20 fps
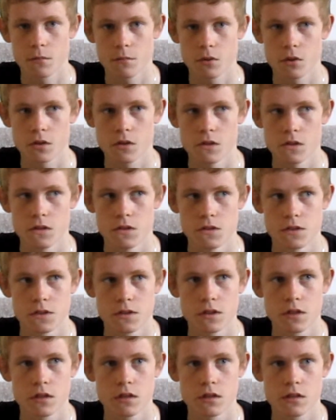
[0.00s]

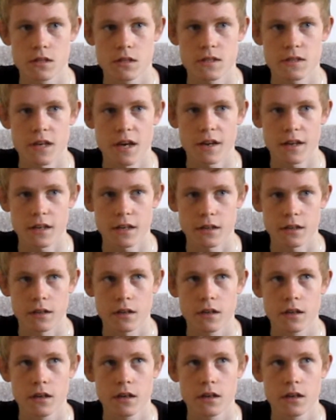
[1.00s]
because stunning